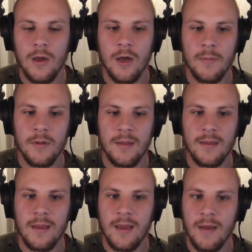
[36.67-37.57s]
but I
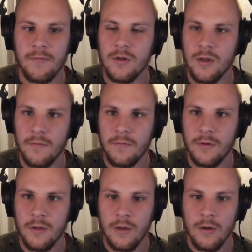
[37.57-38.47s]
think I have enough
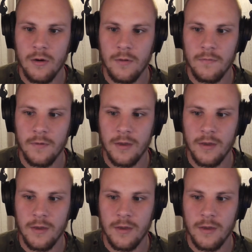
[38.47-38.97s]
of